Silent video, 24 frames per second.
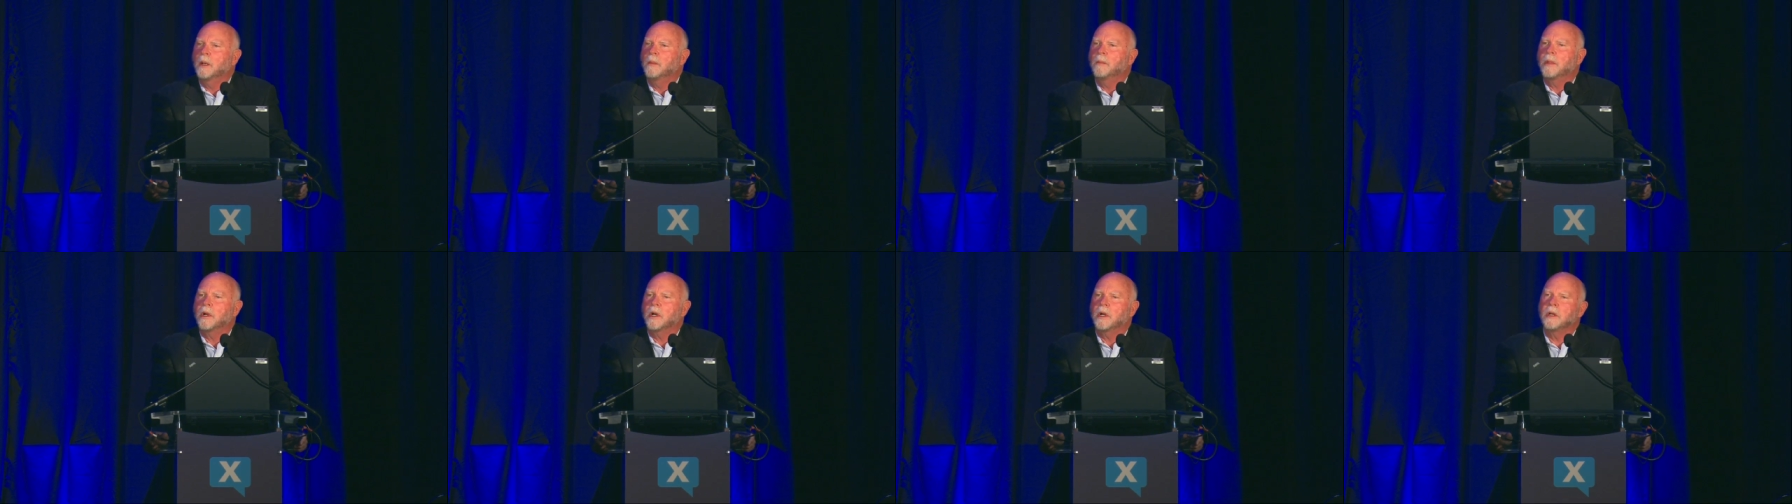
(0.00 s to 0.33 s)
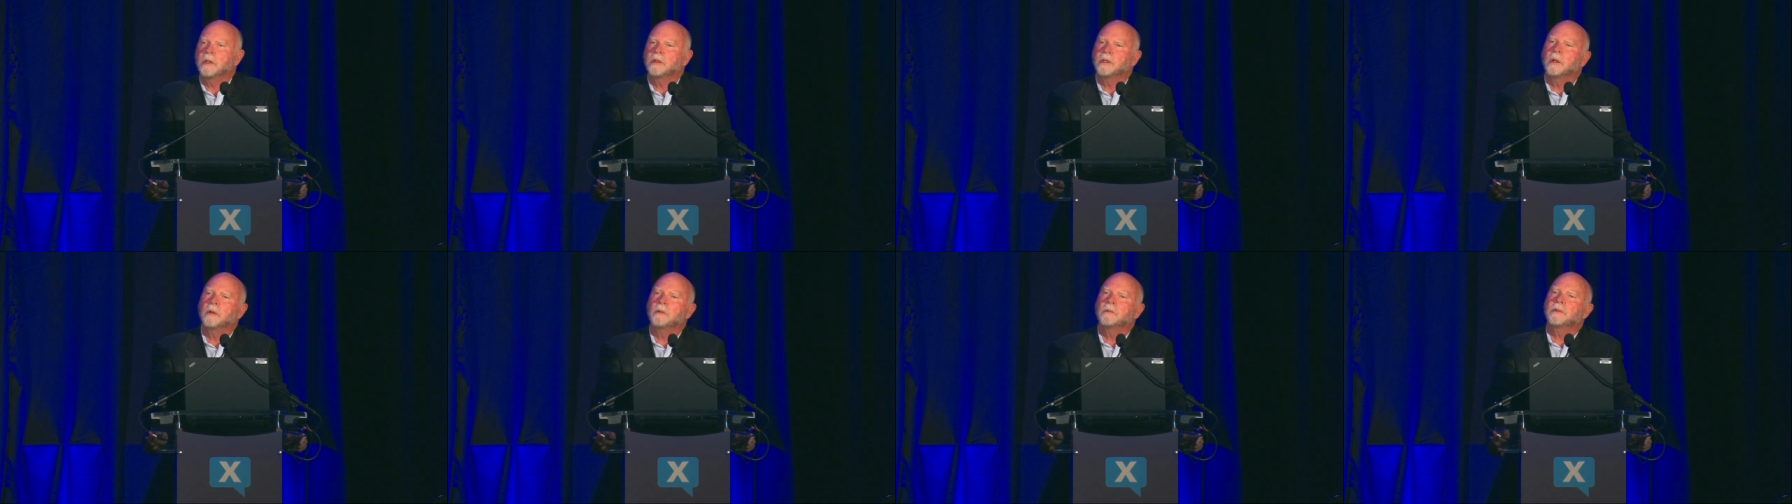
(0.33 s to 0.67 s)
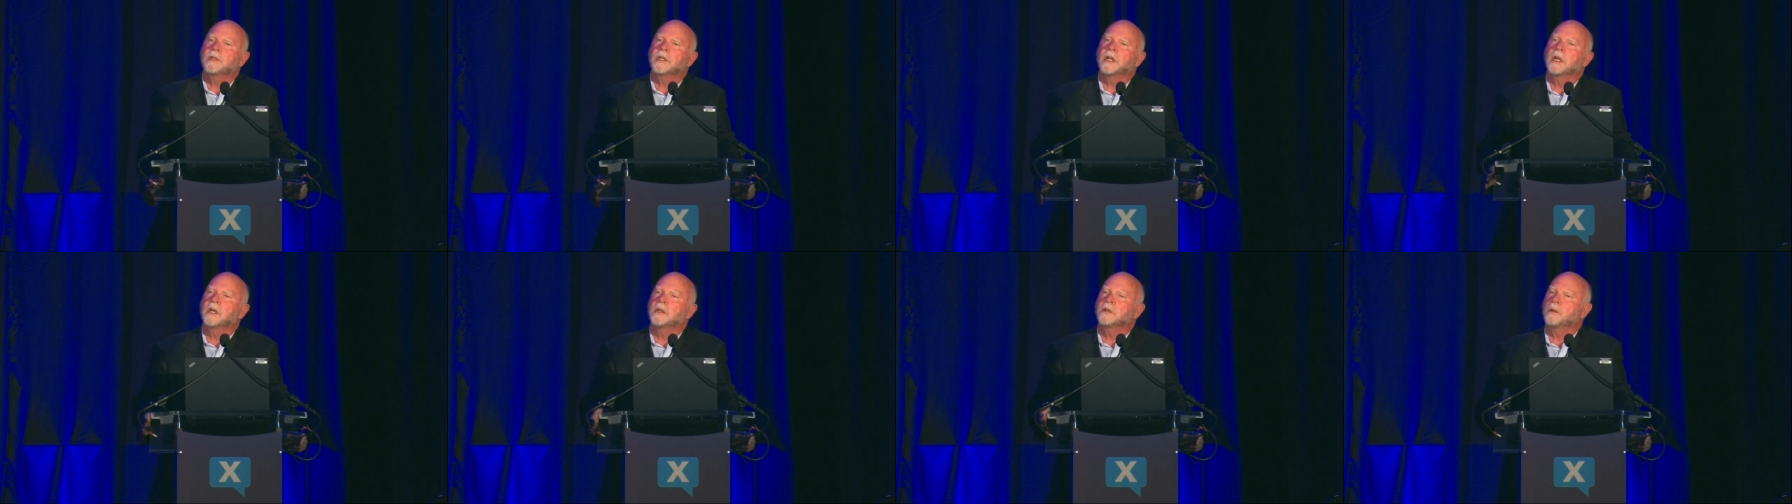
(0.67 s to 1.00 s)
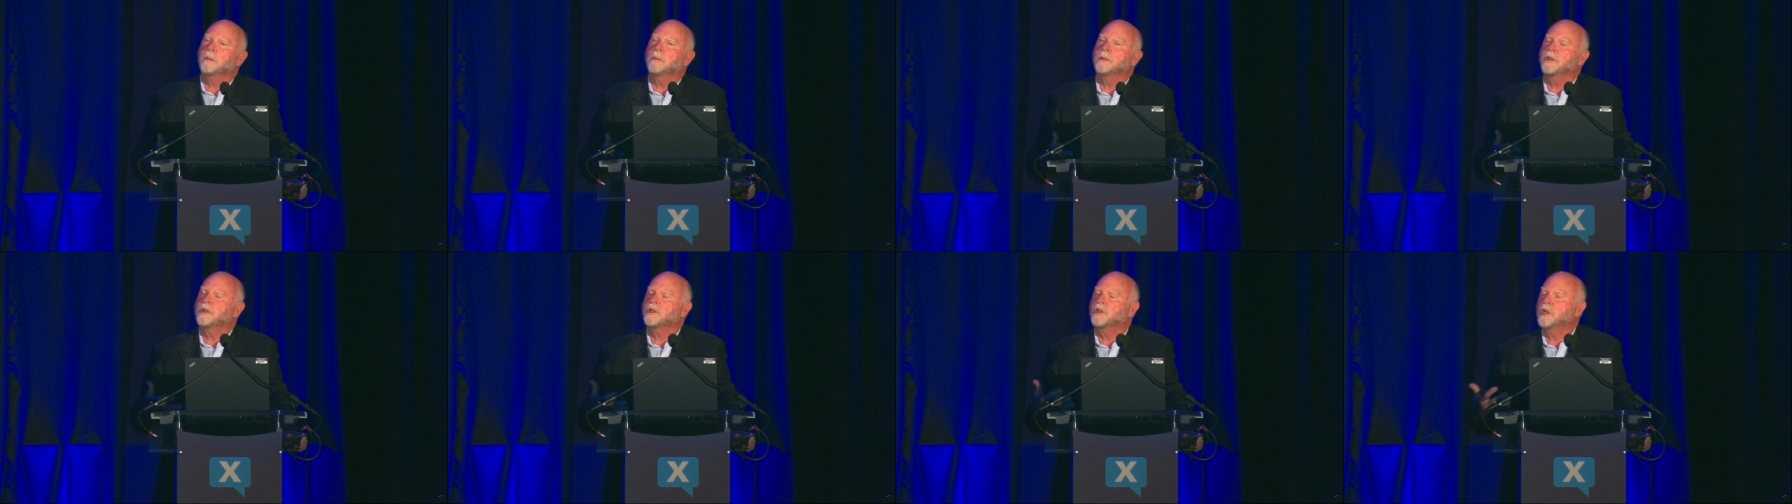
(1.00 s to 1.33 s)
but also because
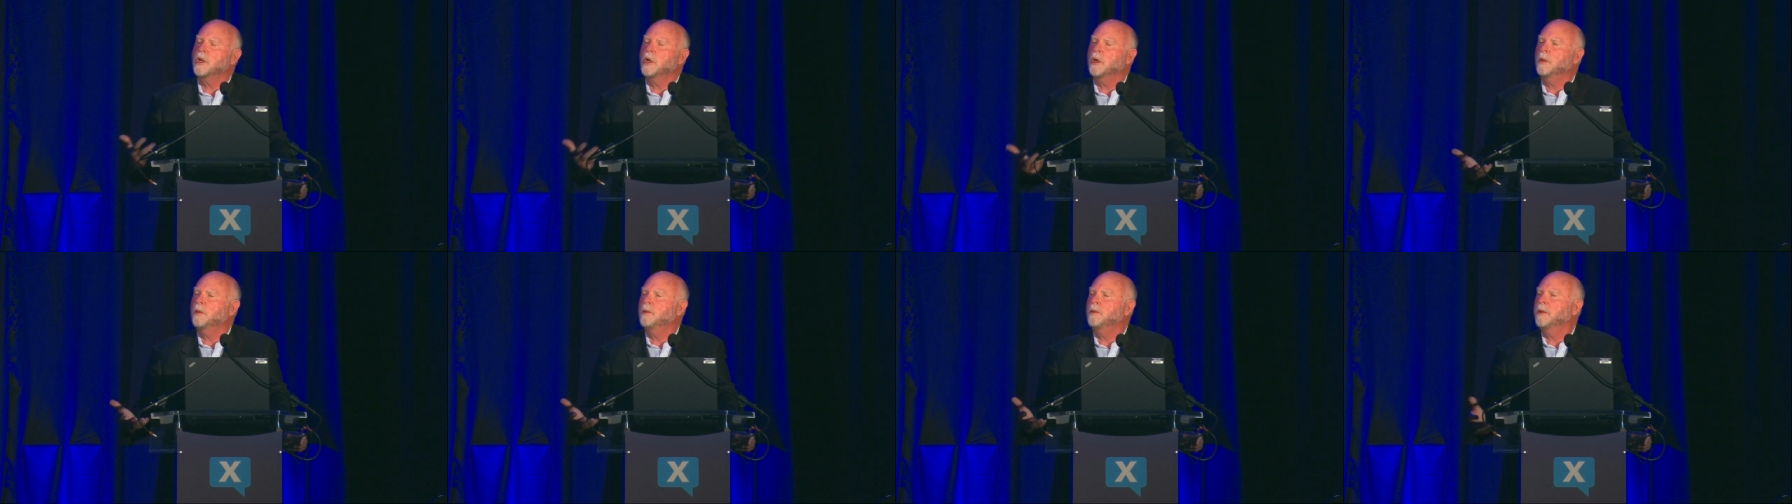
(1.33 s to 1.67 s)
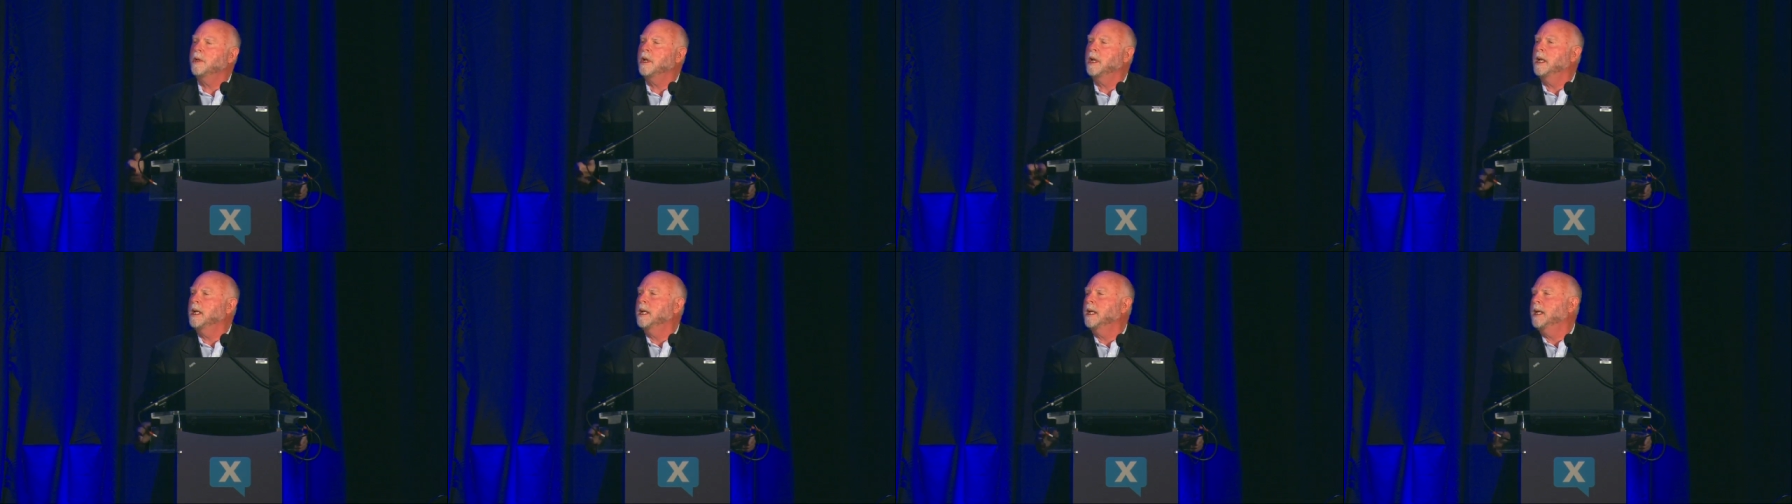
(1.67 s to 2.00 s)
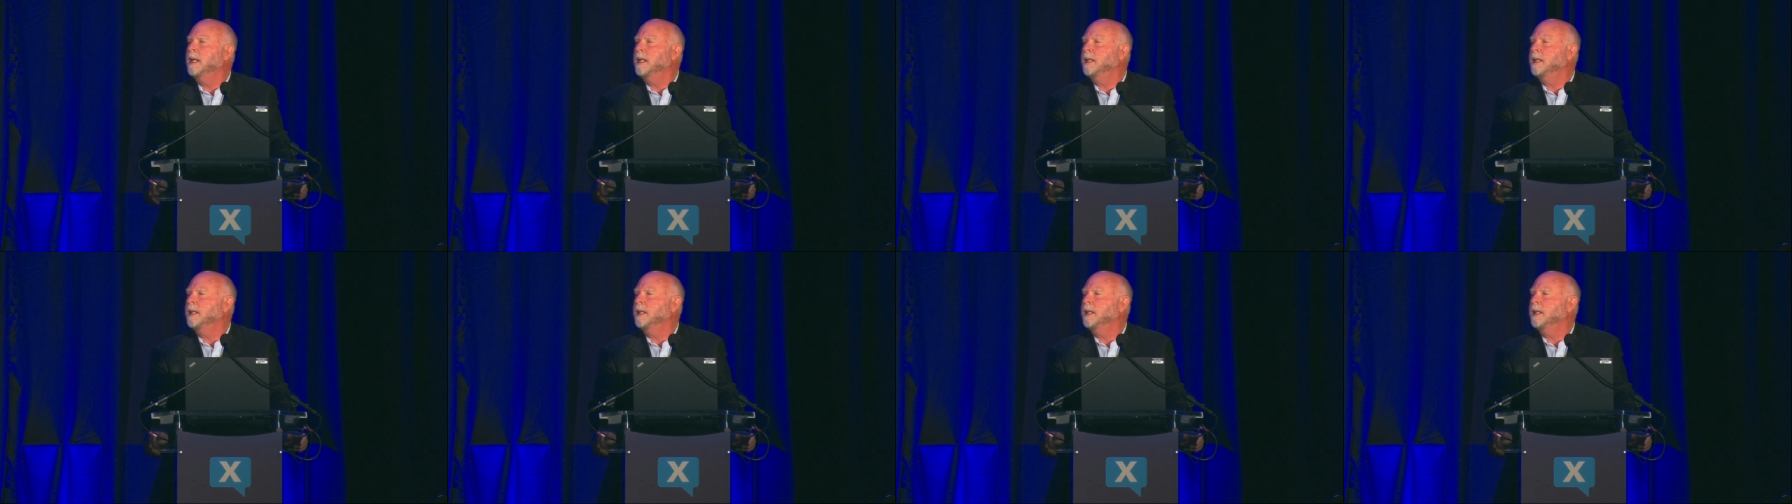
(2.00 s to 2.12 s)
it was shown